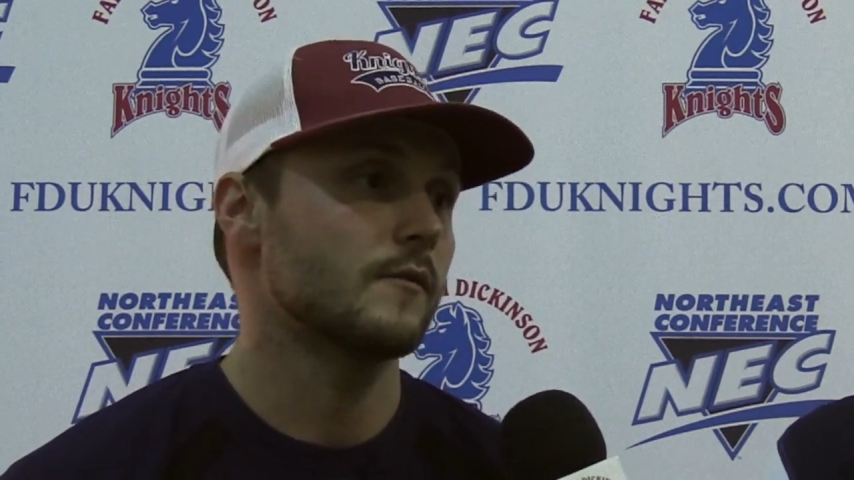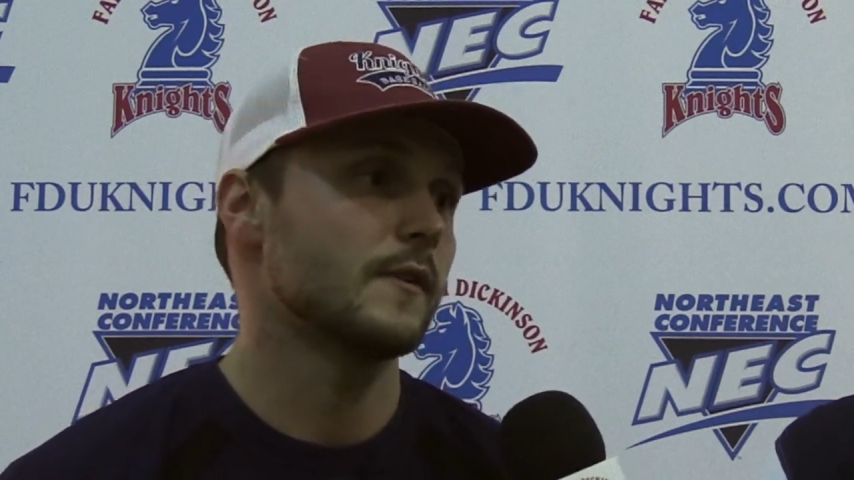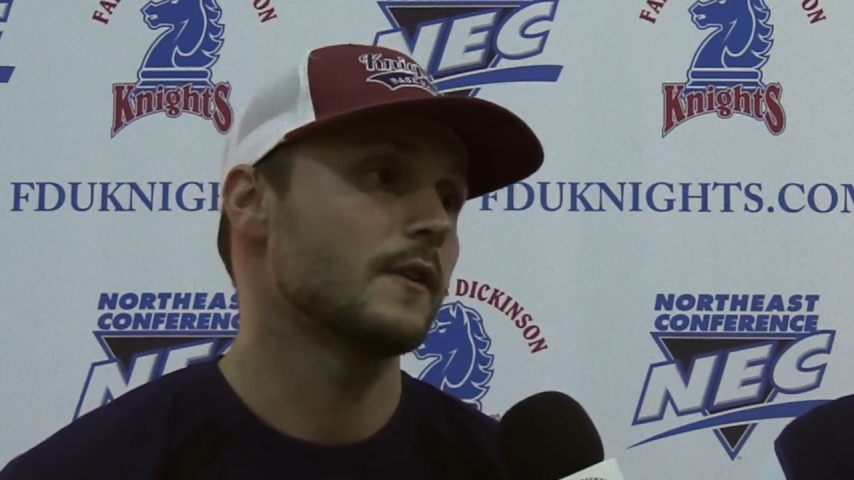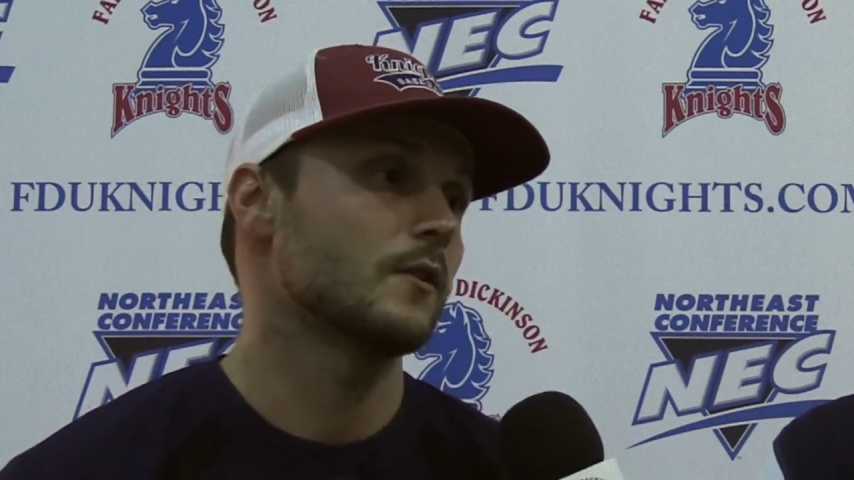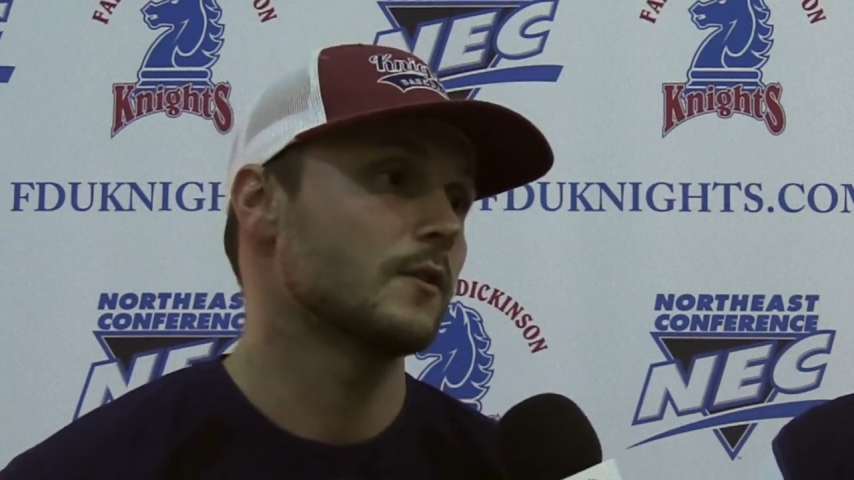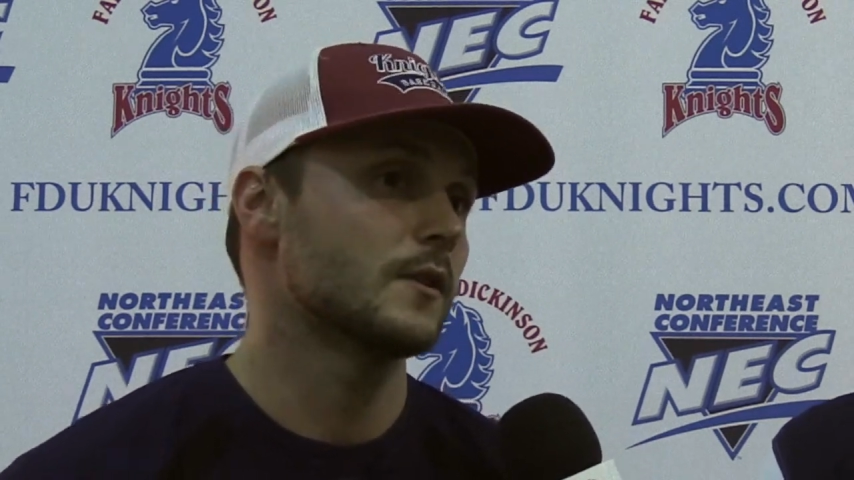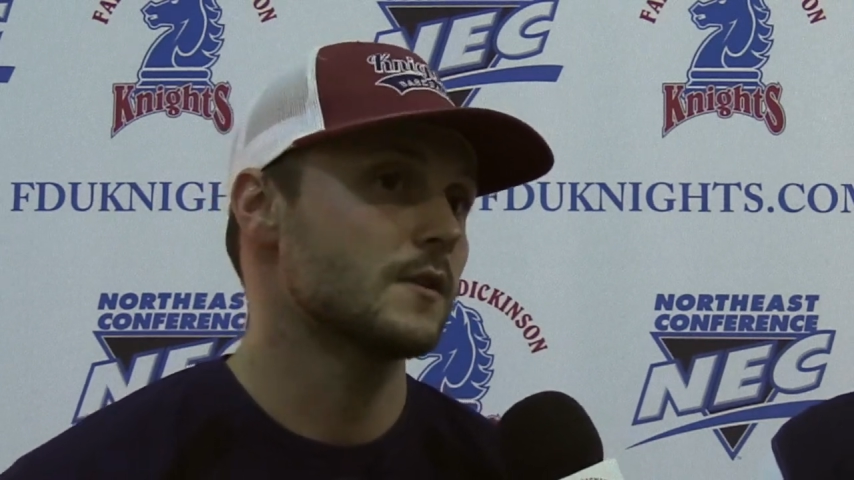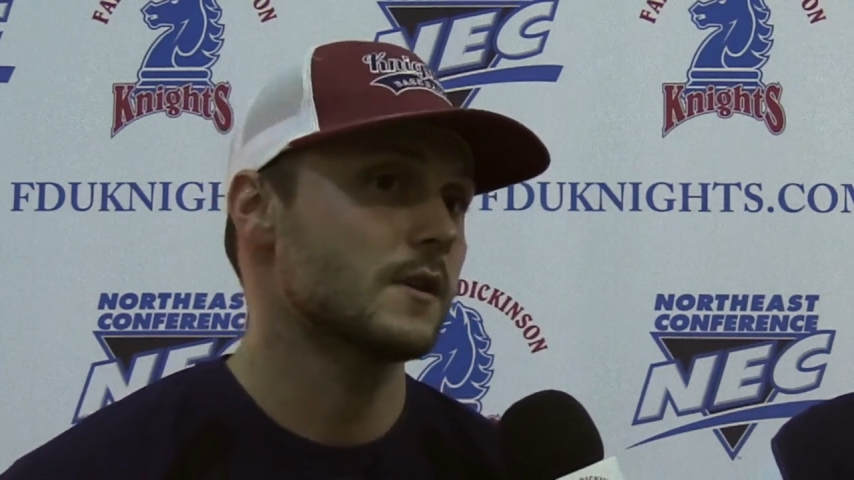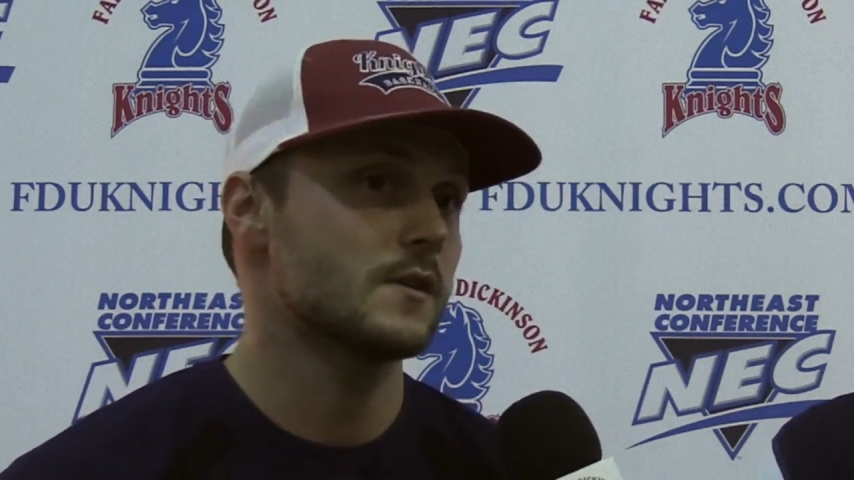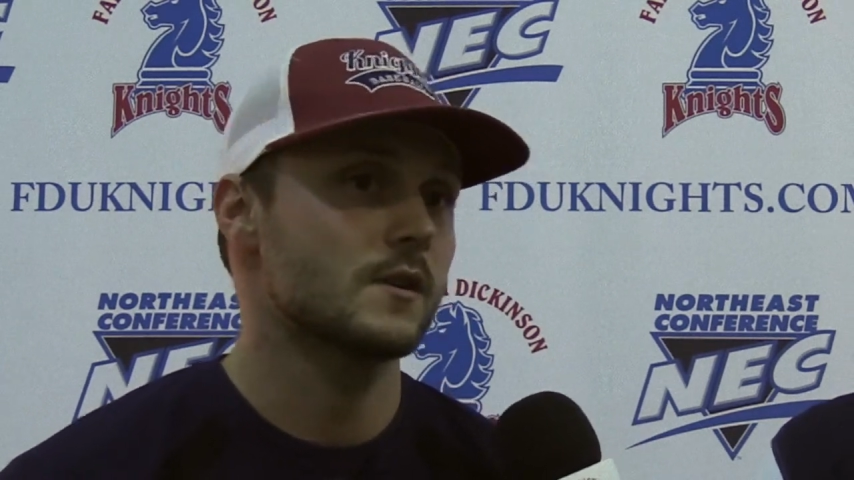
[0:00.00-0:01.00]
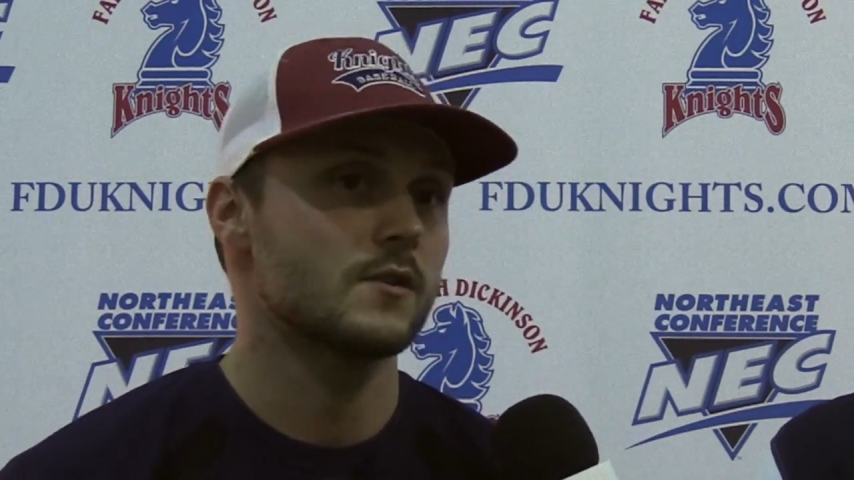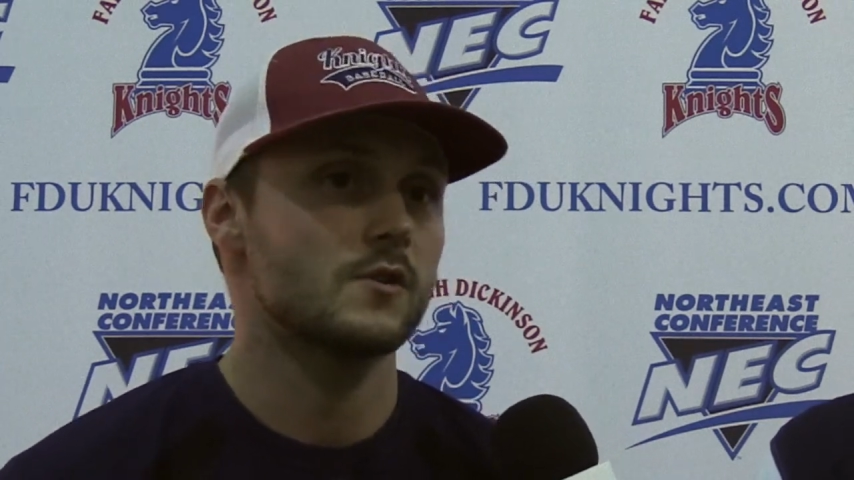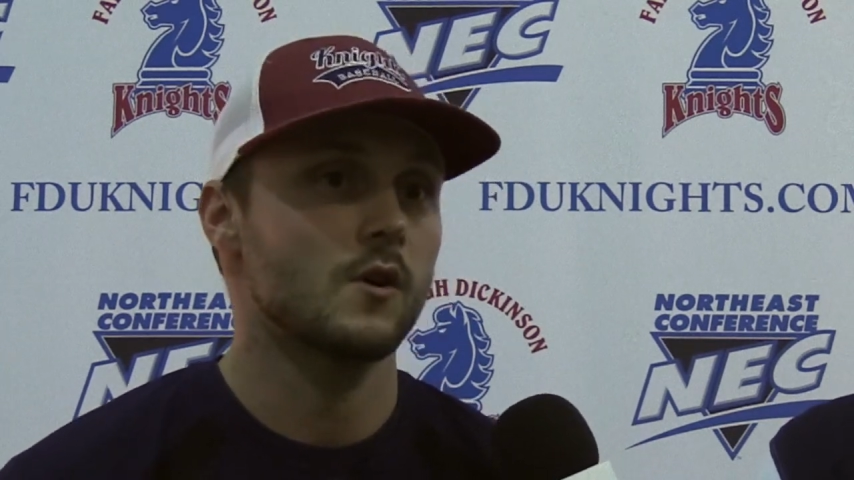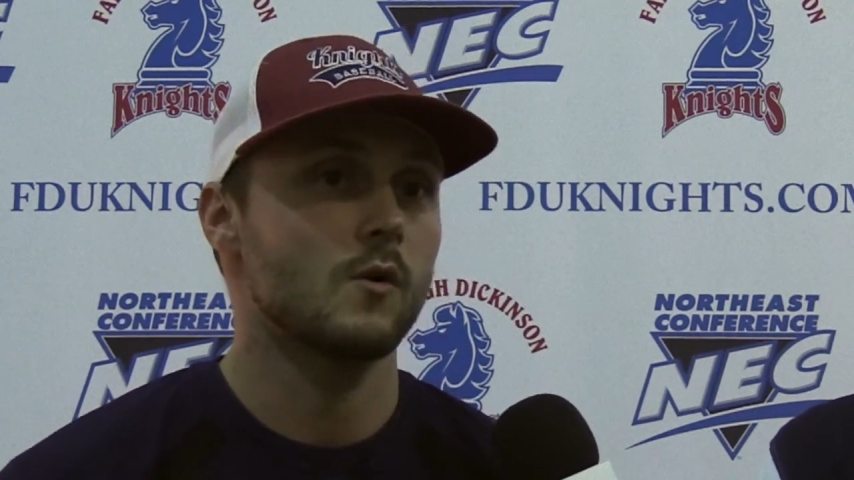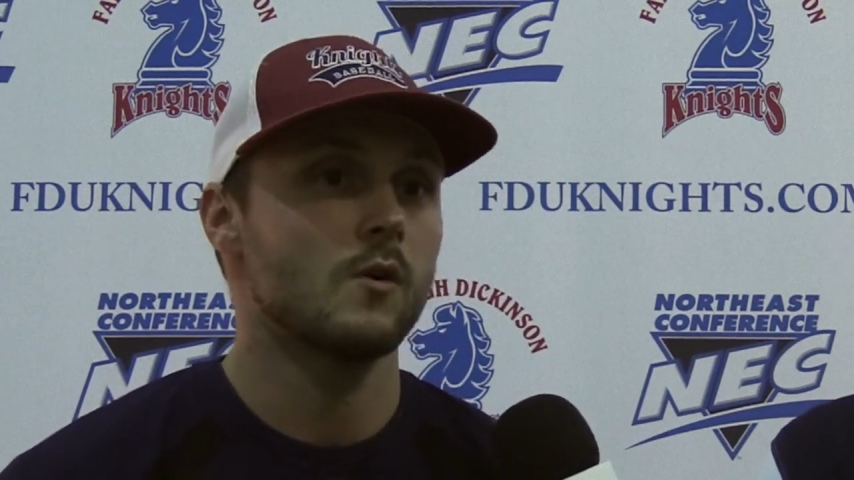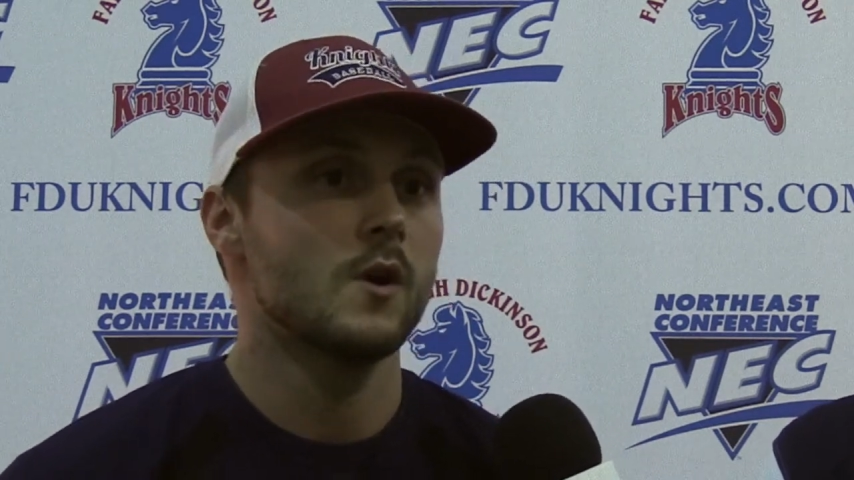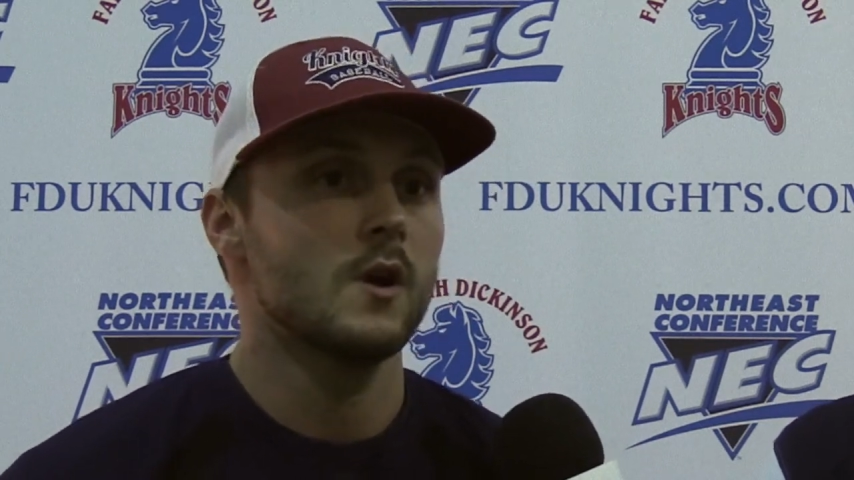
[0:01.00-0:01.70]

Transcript: field, and it's, it's so